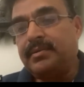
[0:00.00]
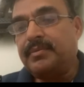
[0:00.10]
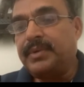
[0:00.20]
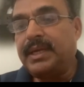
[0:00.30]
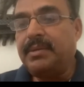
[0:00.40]

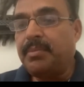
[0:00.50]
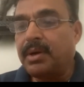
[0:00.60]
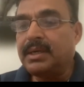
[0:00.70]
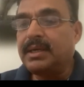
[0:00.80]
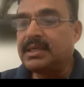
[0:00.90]
very
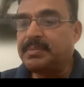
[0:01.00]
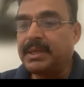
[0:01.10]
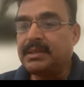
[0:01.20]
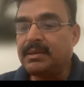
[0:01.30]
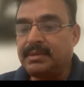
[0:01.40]
important
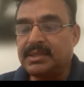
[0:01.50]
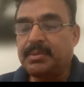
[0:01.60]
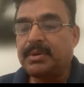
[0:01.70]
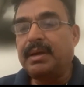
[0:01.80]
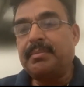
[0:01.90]
aspect of this
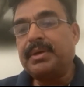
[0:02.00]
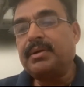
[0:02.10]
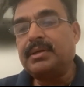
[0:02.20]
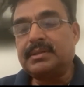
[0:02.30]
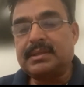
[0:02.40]
program,
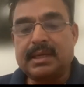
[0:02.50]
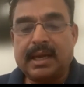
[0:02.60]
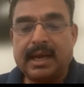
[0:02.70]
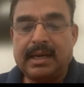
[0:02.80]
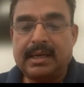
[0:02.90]
because
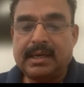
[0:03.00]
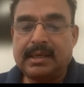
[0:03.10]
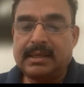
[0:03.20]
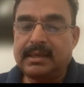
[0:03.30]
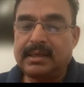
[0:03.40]
and
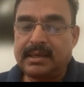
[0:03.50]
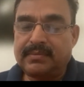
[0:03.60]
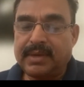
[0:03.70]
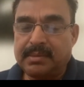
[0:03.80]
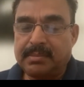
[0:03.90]
then
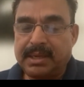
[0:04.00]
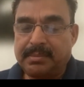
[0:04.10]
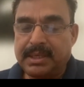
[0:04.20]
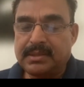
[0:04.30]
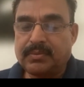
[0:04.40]
invariably
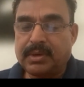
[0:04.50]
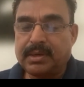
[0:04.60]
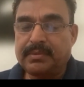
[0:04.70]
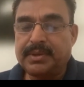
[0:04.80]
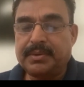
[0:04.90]
means
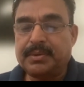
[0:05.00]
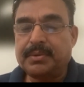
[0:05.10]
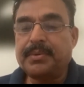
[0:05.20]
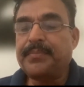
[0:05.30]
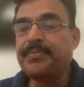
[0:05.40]
whatever you
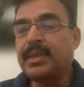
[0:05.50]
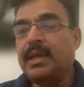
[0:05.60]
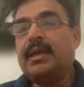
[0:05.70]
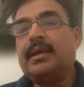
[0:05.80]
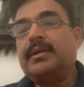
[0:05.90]
do
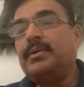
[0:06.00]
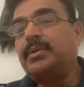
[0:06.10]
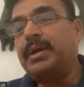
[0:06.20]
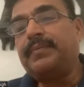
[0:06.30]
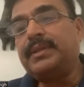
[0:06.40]

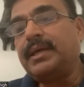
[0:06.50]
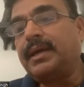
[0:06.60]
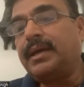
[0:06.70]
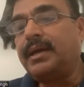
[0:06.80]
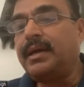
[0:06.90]
it with
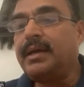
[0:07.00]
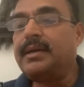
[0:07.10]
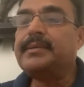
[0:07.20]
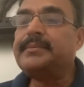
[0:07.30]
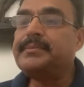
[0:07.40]

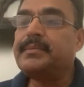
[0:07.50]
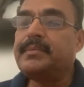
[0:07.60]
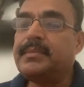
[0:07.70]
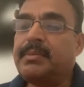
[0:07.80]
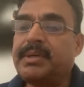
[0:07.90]
a
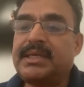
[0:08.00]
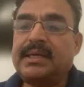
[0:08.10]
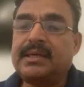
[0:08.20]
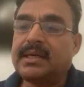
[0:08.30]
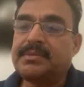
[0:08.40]

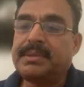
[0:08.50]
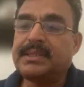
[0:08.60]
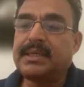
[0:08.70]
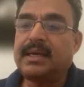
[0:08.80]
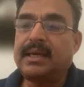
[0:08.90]
machine touch,
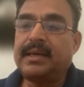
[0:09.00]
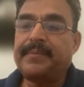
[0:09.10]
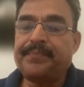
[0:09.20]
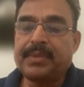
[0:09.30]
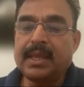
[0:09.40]

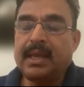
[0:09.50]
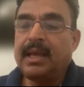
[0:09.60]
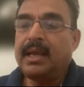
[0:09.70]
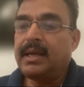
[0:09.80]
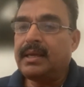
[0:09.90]
basically.
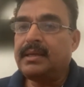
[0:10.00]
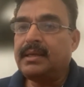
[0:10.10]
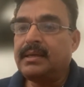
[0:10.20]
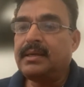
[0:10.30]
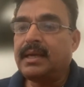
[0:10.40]

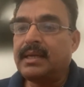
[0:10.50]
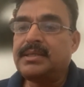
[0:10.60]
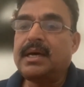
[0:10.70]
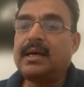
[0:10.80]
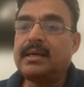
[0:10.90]
And
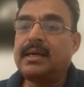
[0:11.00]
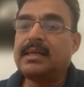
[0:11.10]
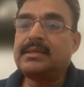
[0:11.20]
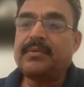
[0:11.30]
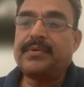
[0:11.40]
HR,
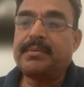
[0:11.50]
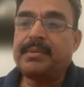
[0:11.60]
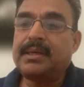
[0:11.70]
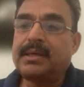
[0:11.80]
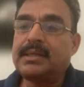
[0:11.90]
less of
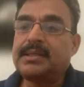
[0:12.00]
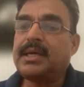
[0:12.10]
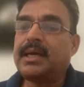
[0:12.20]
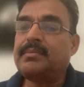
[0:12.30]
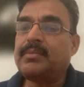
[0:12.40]
human touch
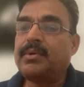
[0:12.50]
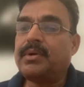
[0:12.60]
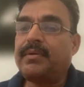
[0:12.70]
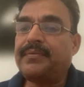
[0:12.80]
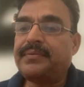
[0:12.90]
and more
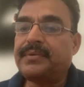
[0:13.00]
of